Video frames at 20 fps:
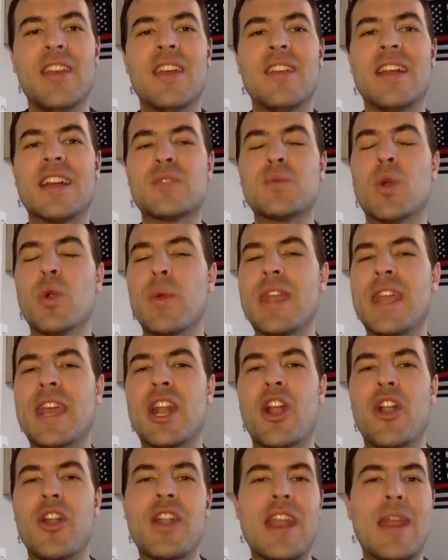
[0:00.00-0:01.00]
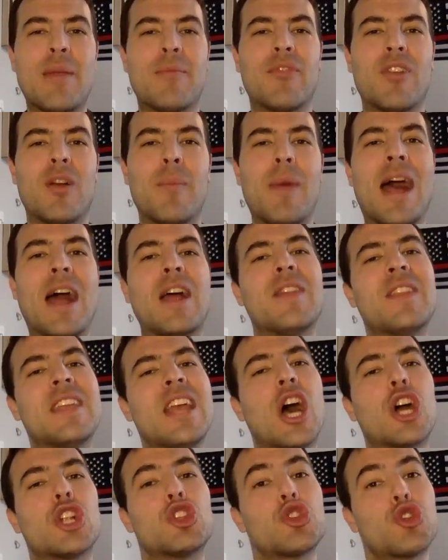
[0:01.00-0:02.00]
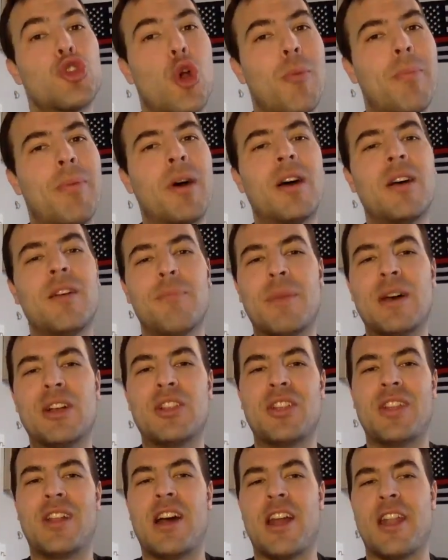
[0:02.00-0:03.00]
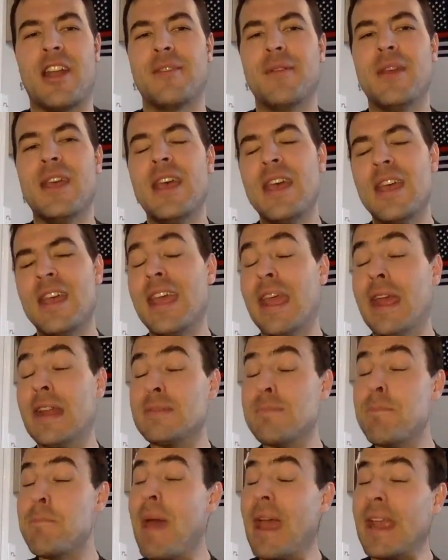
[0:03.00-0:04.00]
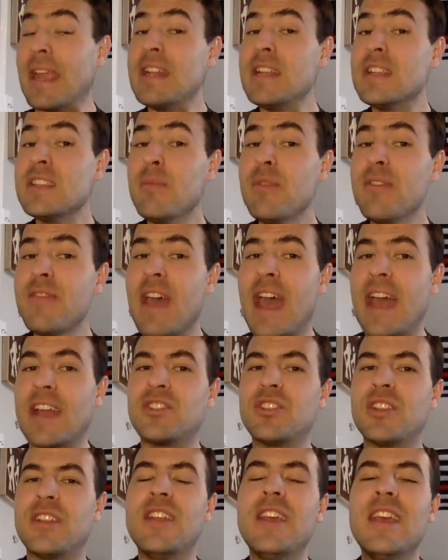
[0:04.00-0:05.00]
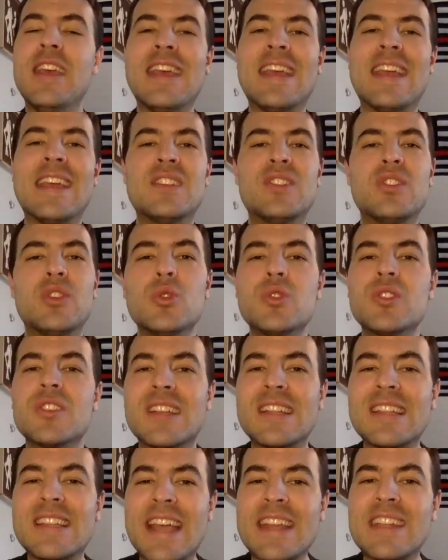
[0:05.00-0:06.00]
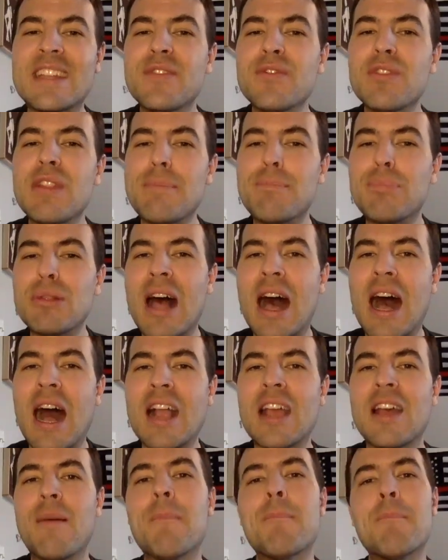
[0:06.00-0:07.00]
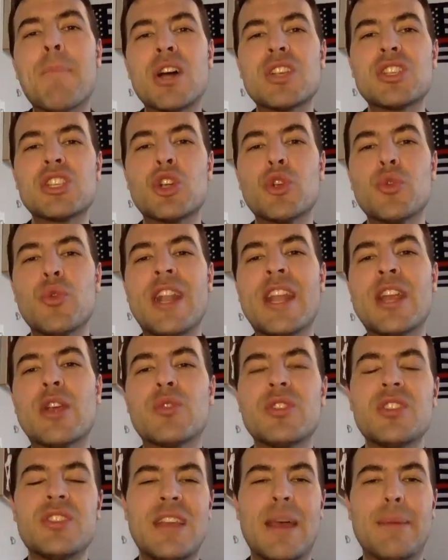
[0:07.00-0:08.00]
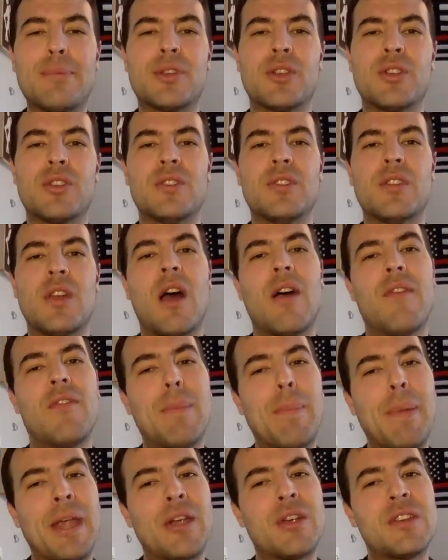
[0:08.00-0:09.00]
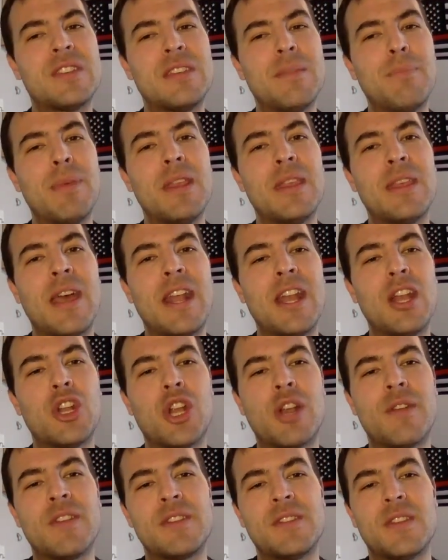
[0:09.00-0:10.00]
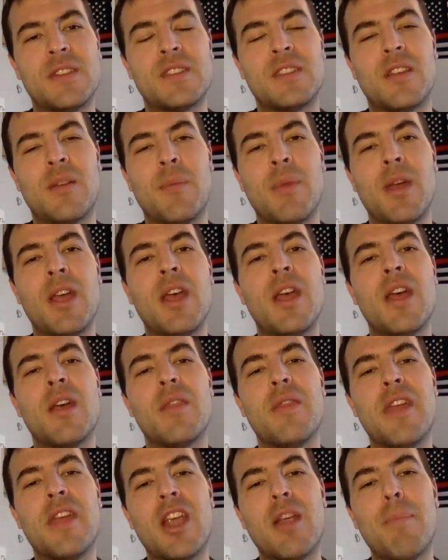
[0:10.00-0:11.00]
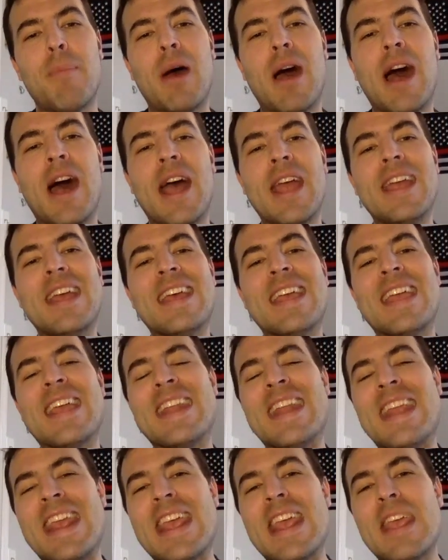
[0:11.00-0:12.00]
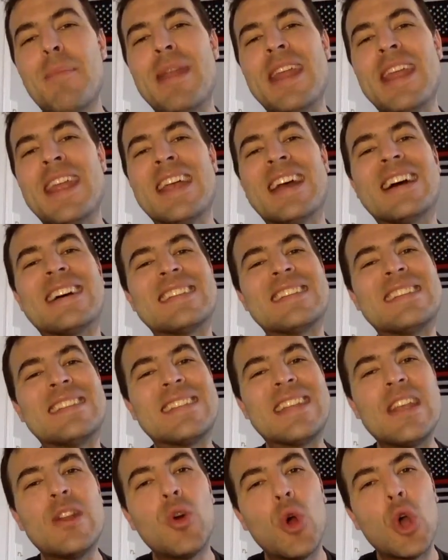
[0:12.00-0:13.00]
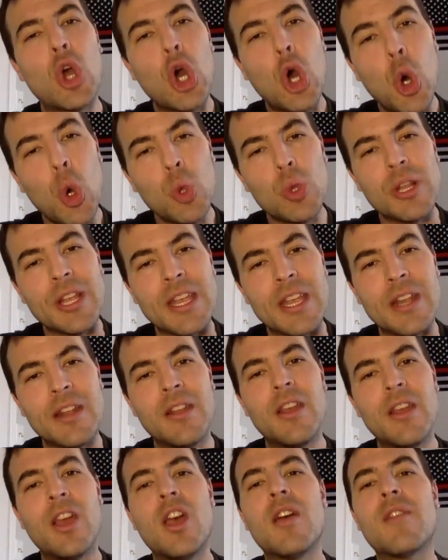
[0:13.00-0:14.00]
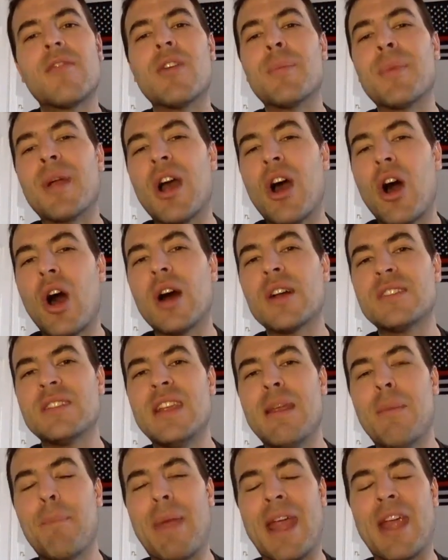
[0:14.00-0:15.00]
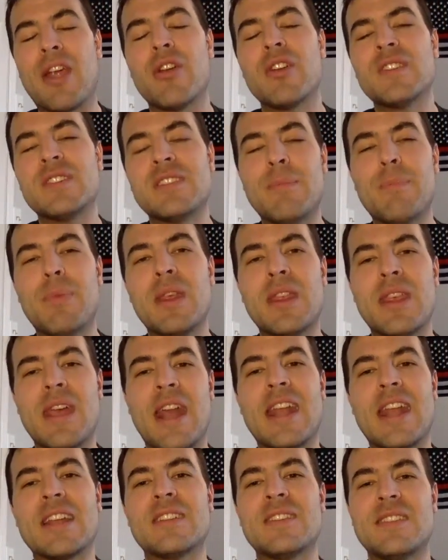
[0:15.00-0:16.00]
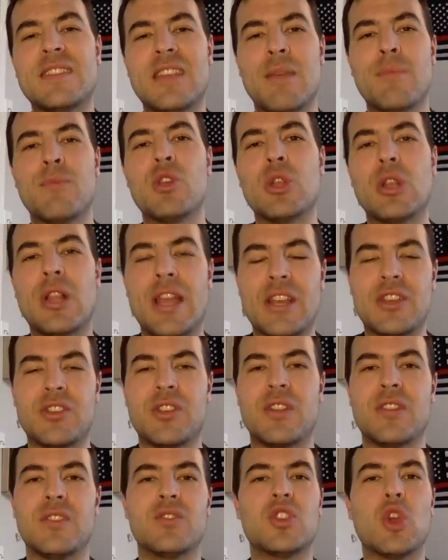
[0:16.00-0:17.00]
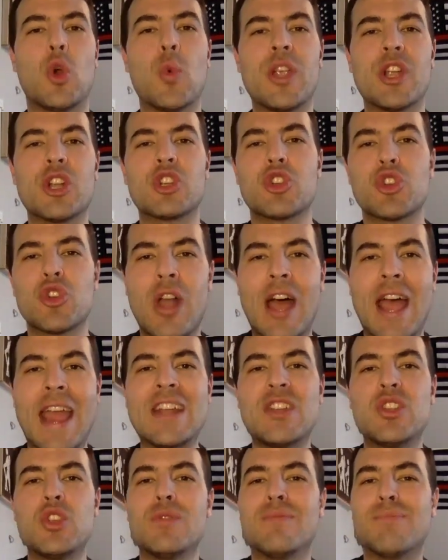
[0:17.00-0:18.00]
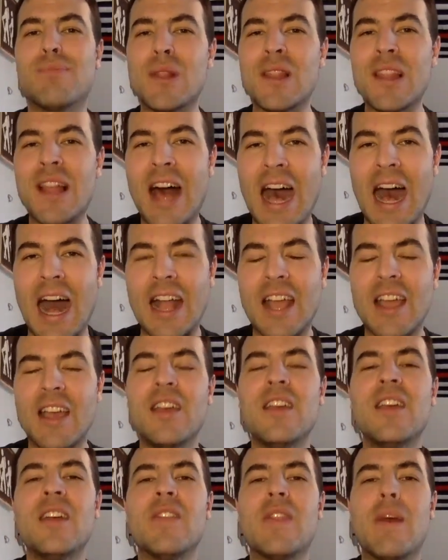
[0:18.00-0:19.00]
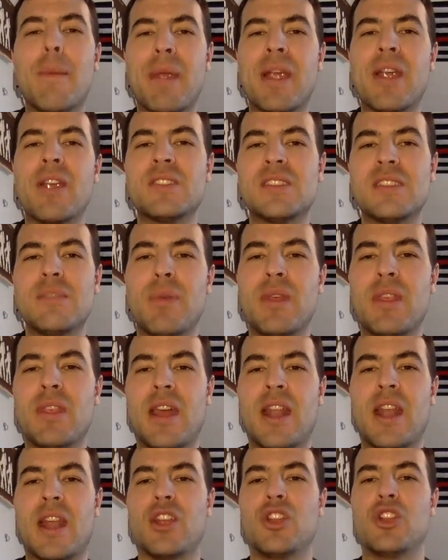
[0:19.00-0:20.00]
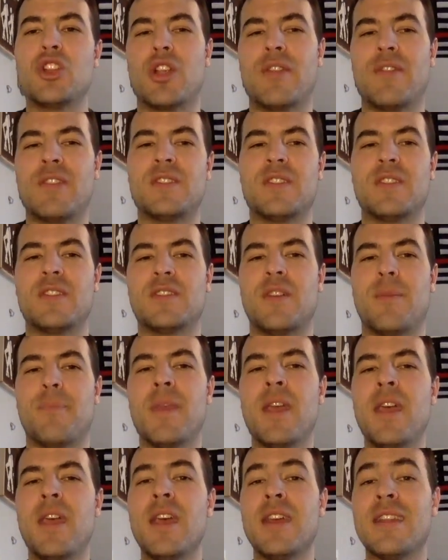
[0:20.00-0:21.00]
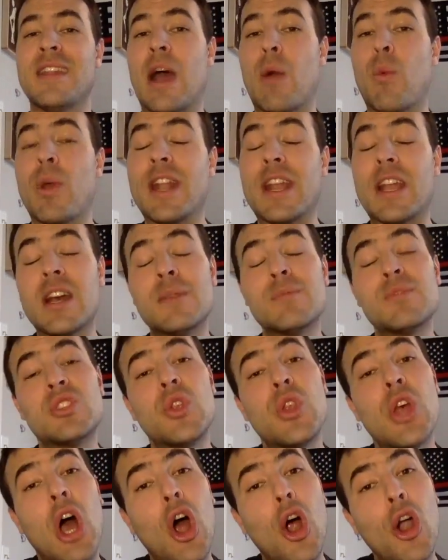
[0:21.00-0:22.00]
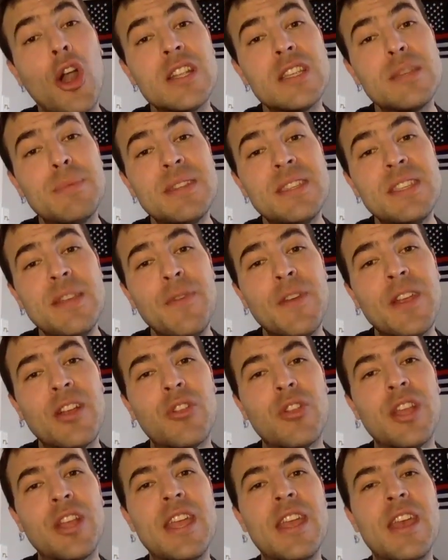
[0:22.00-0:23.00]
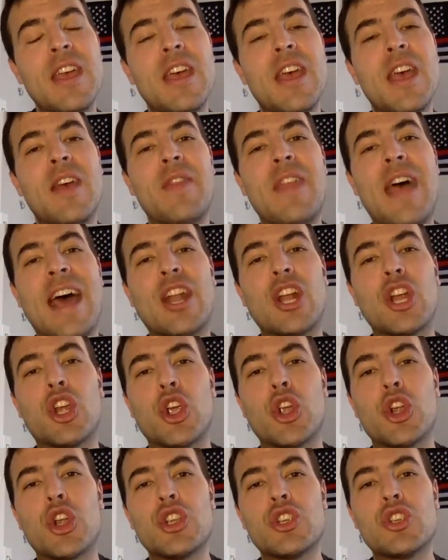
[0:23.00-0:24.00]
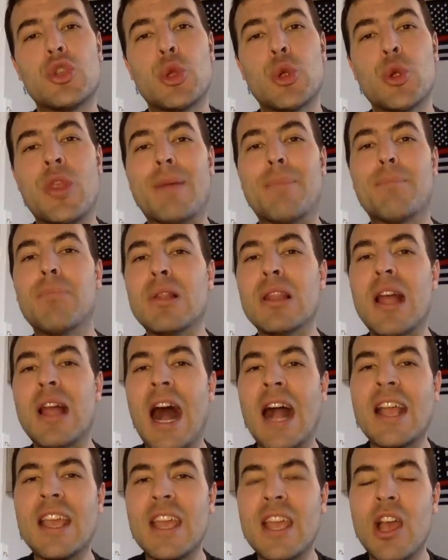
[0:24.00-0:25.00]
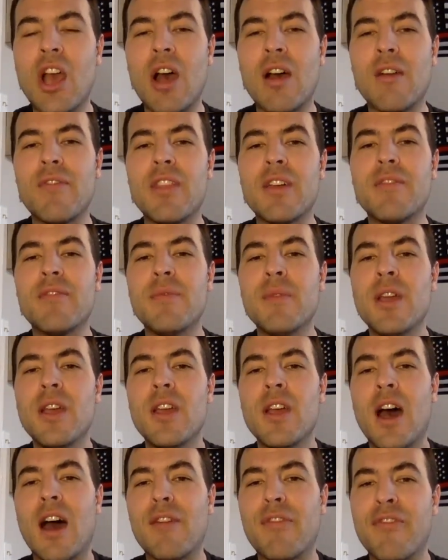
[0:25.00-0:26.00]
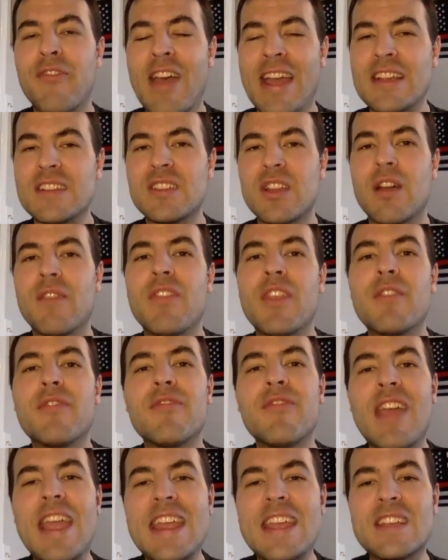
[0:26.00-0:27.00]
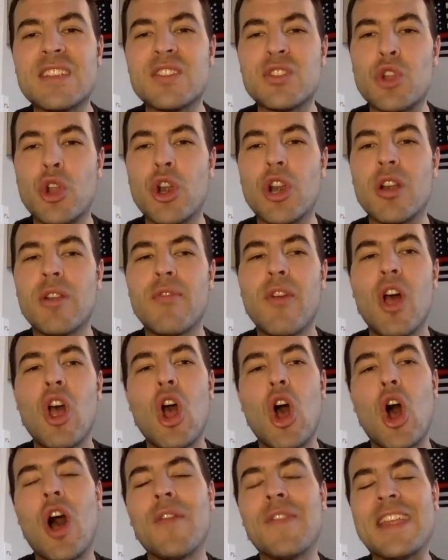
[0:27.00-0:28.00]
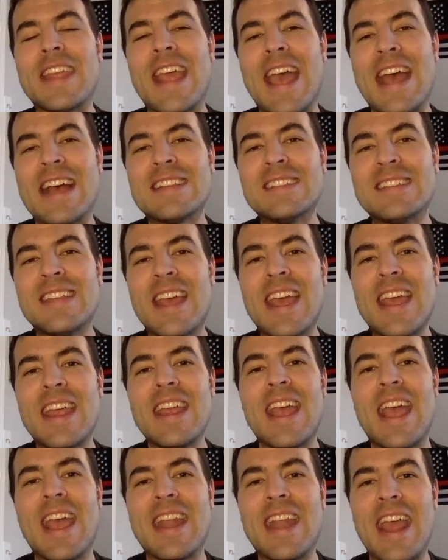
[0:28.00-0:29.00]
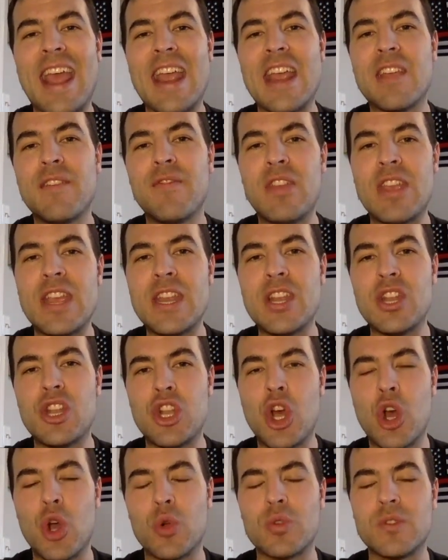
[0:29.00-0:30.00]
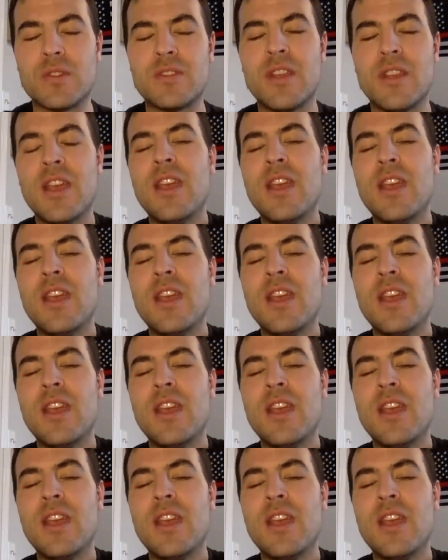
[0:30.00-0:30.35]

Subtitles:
That's where we get our name from, the Atropa belladonna. Its mechanism of action is to selectively block muscarinic receptors of the parasympathetic nervous system, thereby inhibiting acetylcholine from causing parasympathetic stimulation. So we are trying to block the parasympathetic nervous system. Now, when it comes to the heart specifically, that occurs through the blocking of the effects of the vagus nerve on the SA and AV nodes.